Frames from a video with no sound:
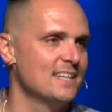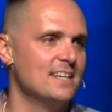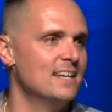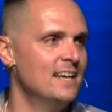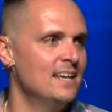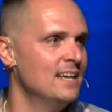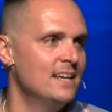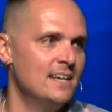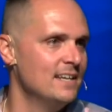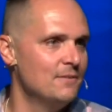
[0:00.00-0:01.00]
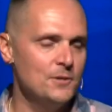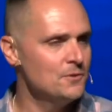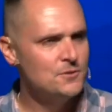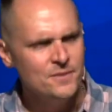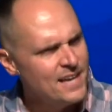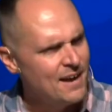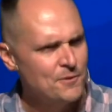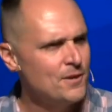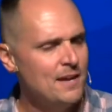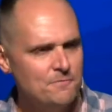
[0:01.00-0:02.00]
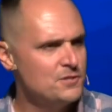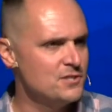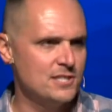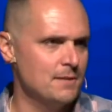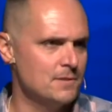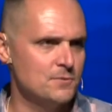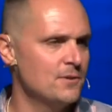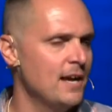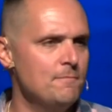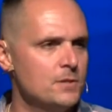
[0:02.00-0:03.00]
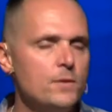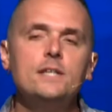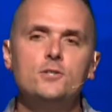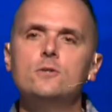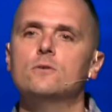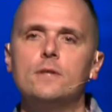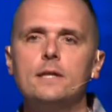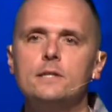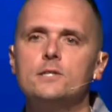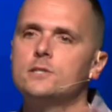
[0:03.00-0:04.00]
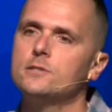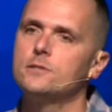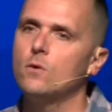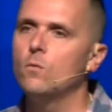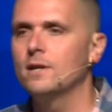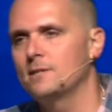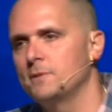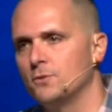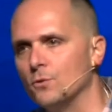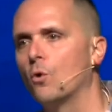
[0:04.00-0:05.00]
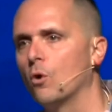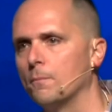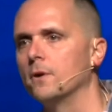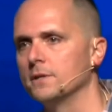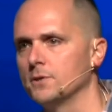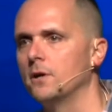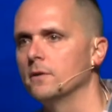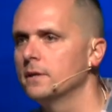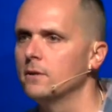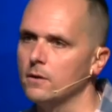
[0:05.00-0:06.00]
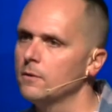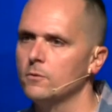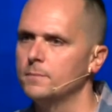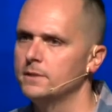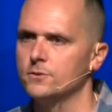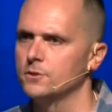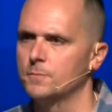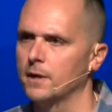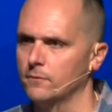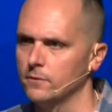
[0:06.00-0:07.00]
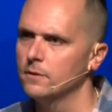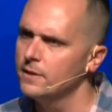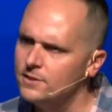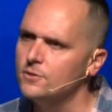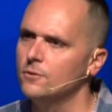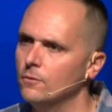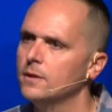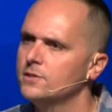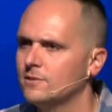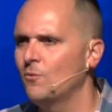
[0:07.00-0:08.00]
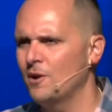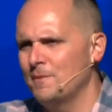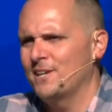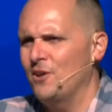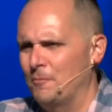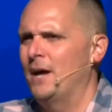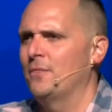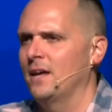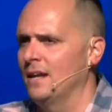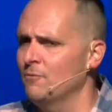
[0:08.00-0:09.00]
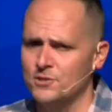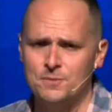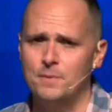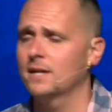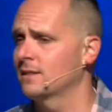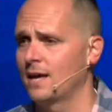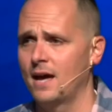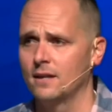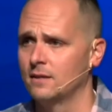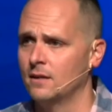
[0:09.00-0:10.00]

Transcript: and we don't do that. We don't have vision statements. We don't have they do. They, they just don't want it to be too corporate is all. They don't. They don't want to be disrespectful. No, they do. They just don't want to make it all about that, and I respect that.